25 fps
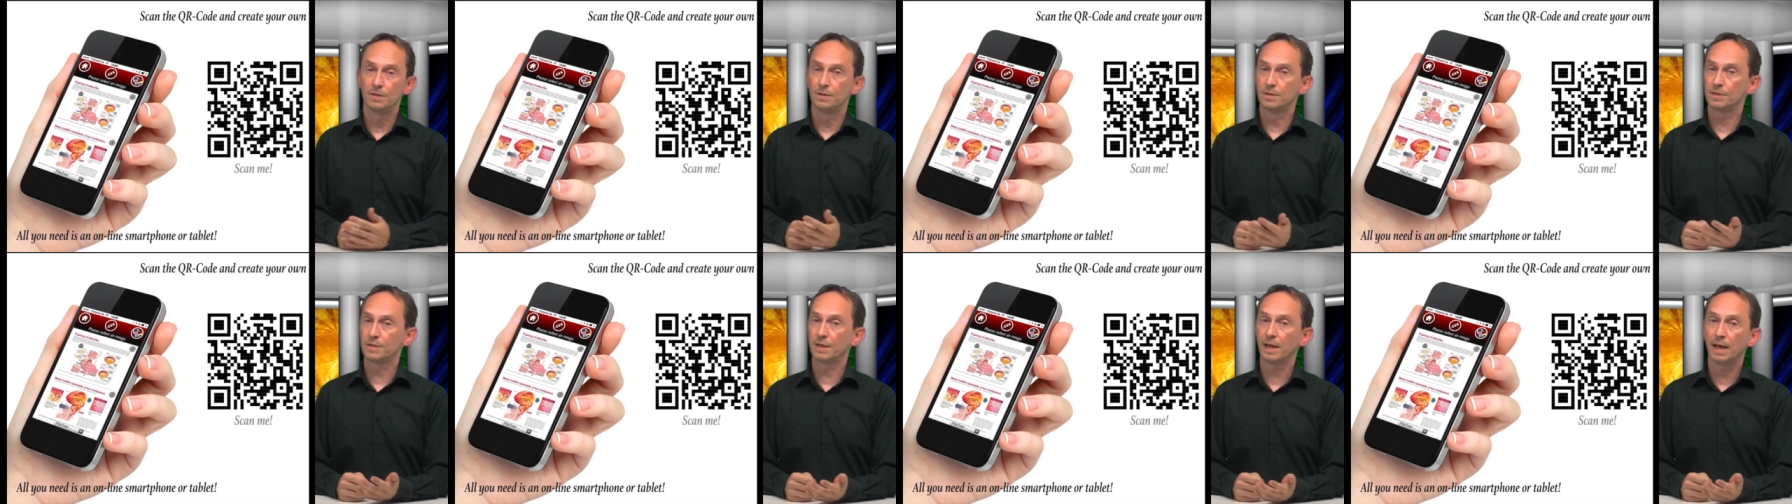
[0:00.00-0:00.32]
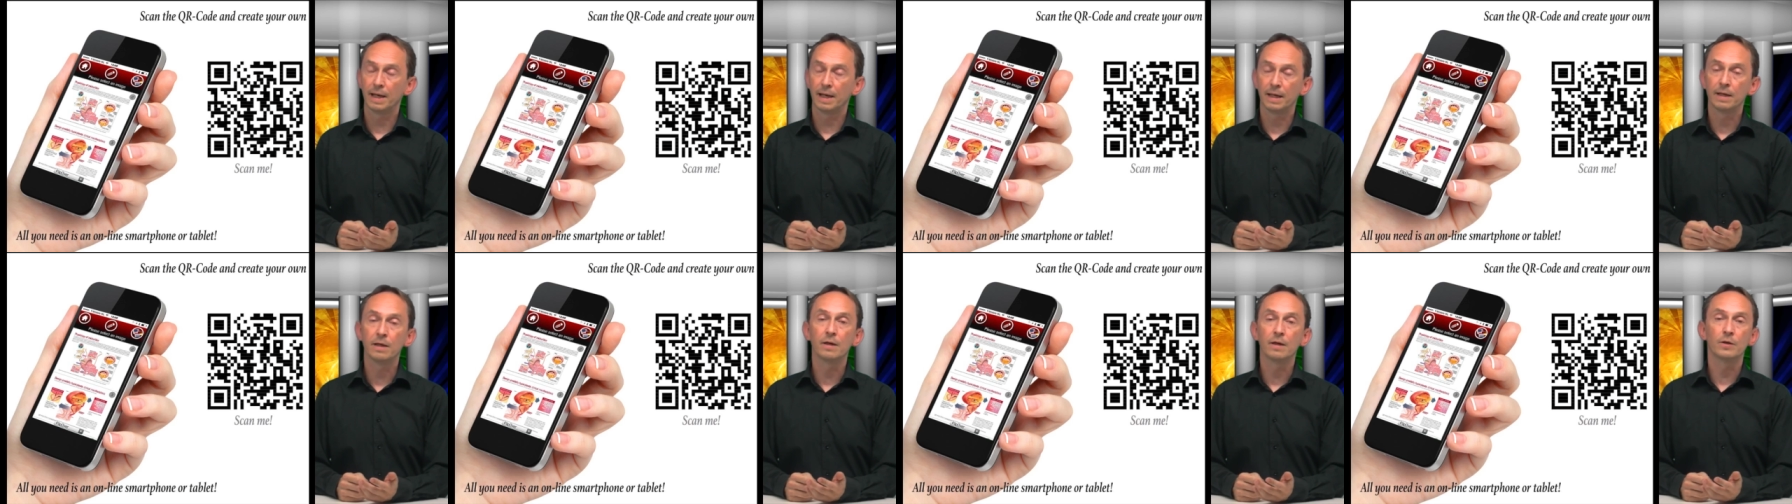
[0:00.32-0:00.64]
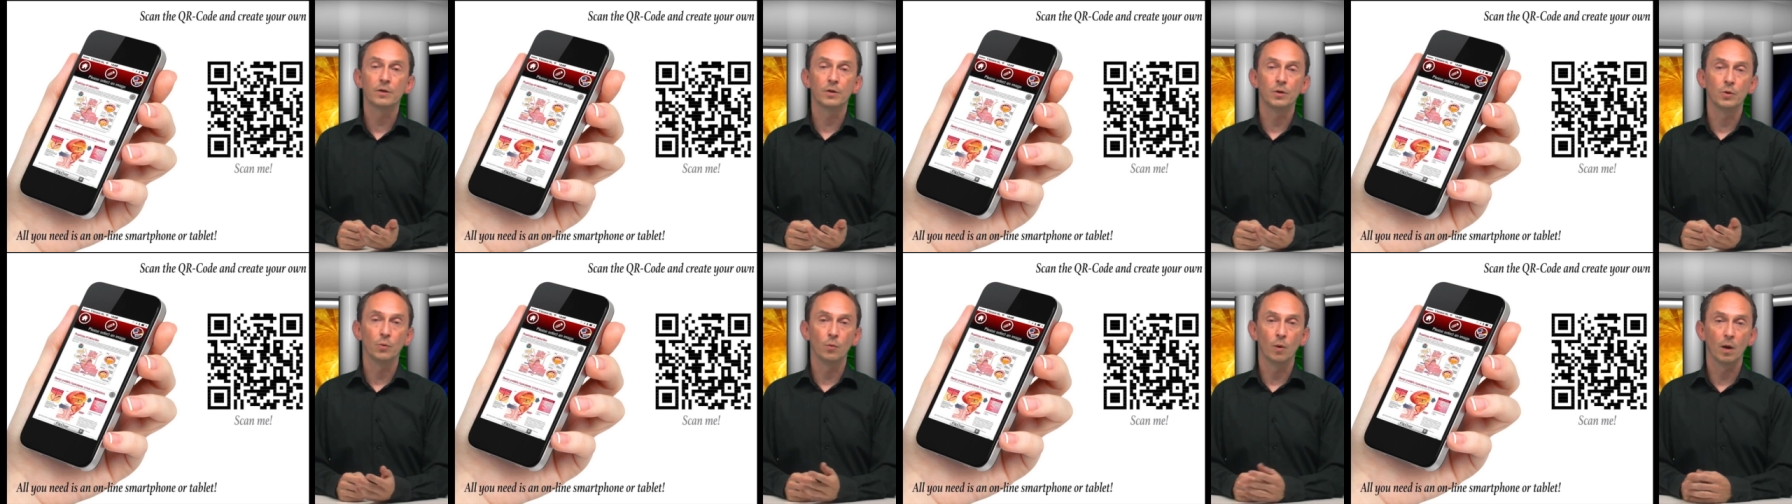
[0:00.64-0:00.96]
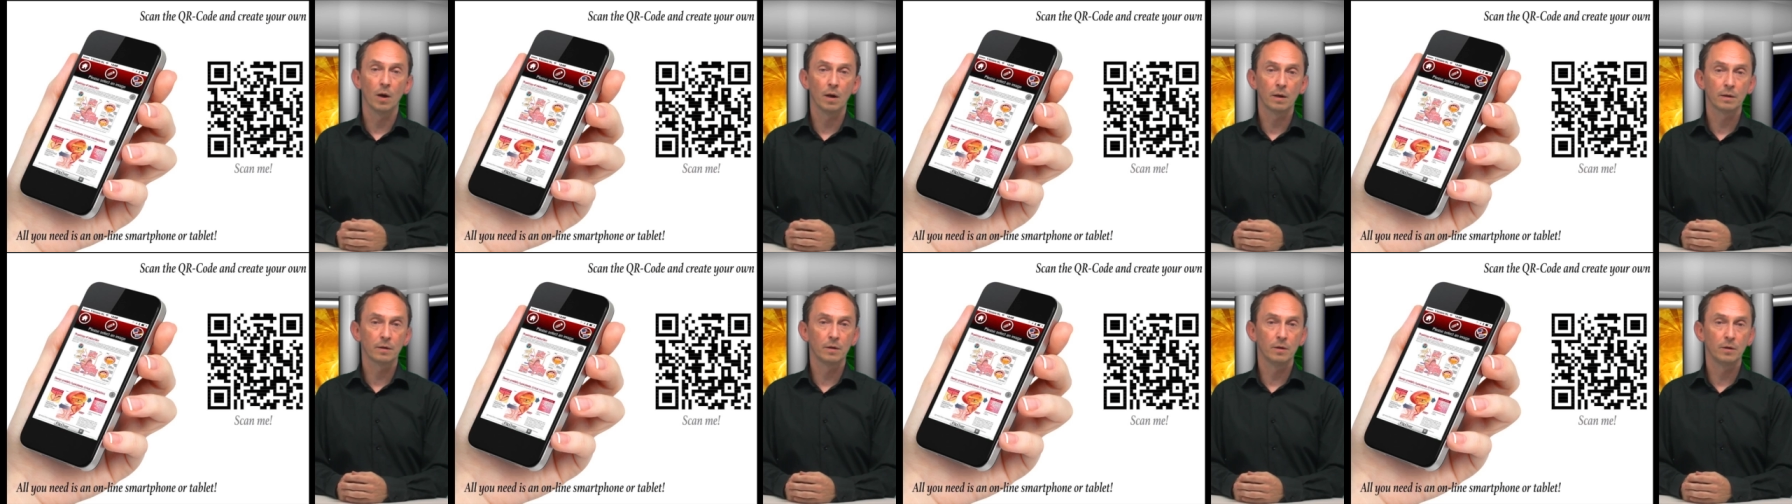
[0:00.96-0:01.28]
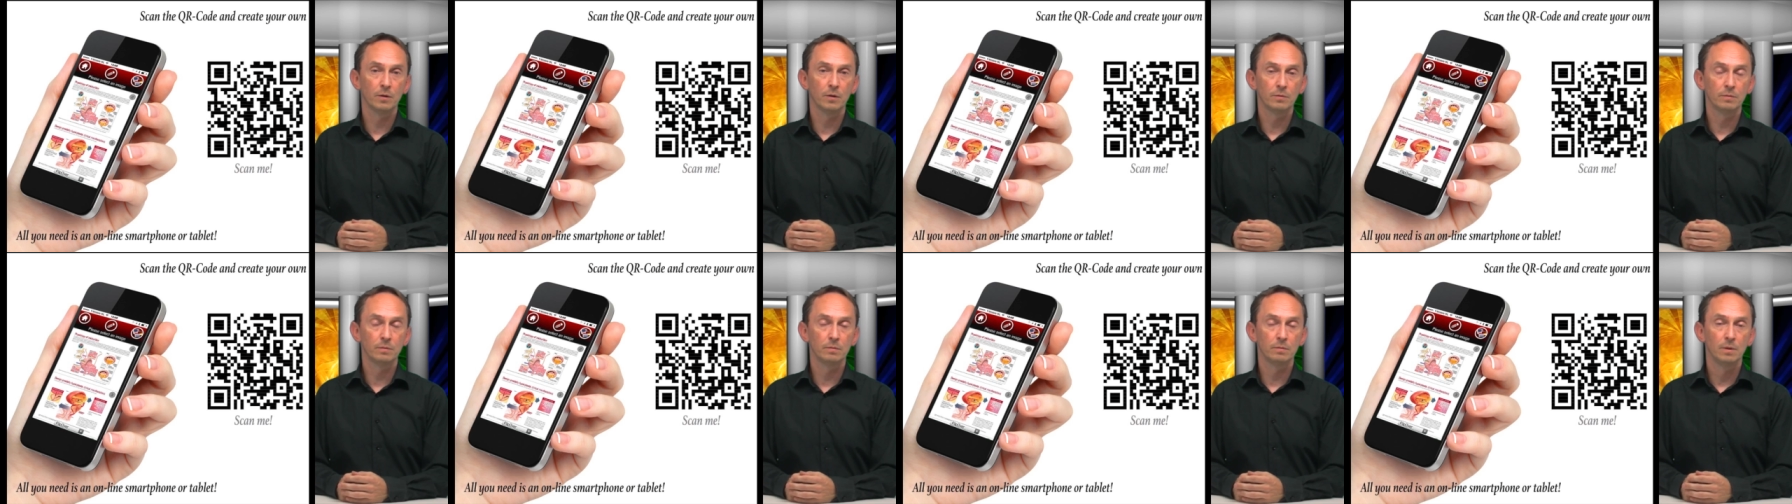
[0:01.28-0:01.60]
scanning a QR
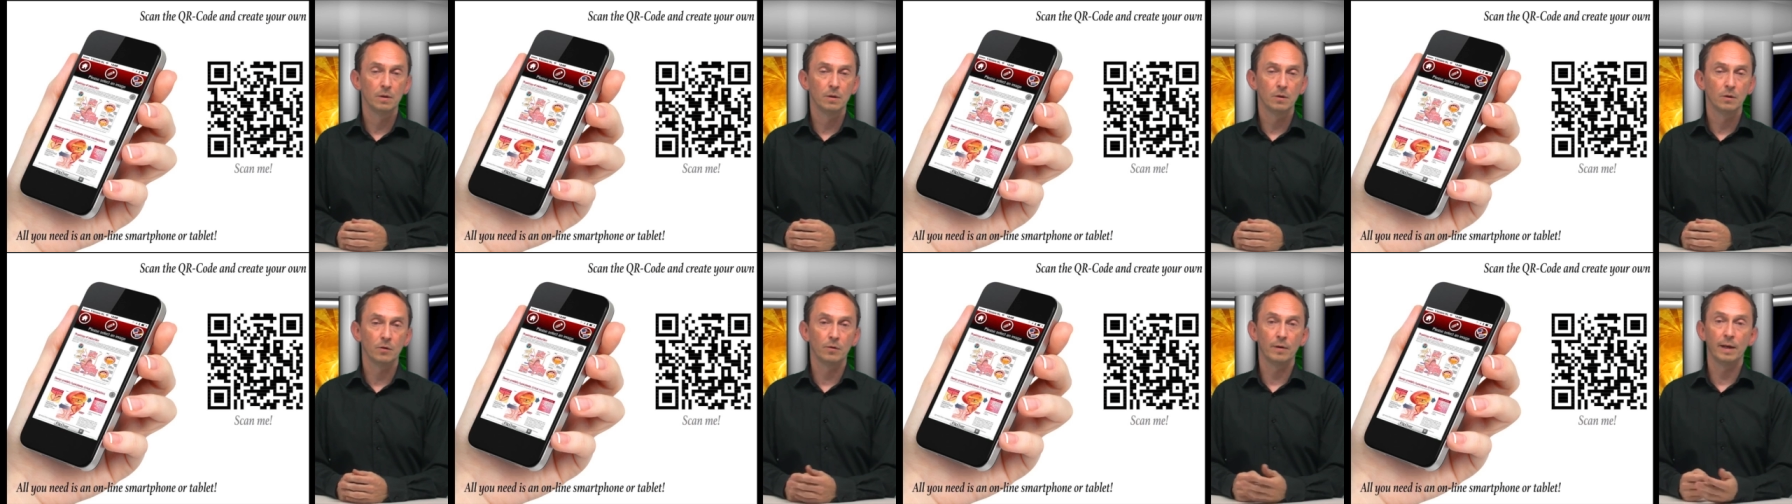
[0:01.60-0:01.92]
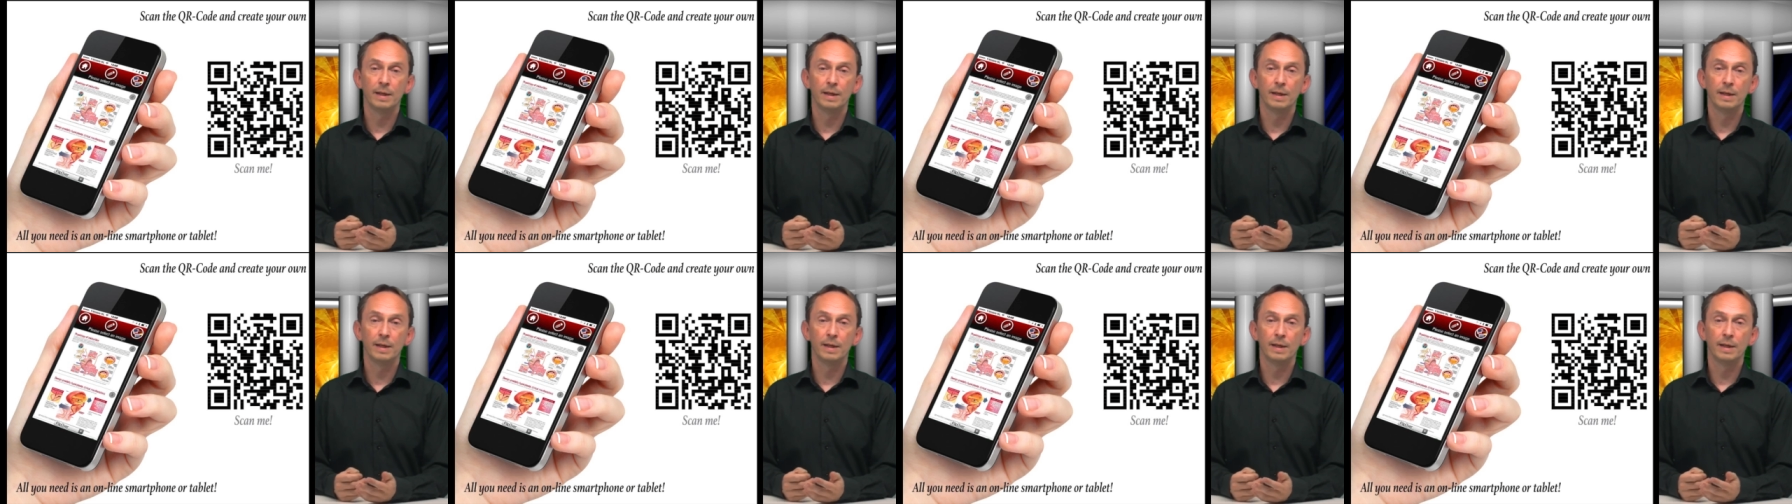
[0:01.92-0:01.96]
code, or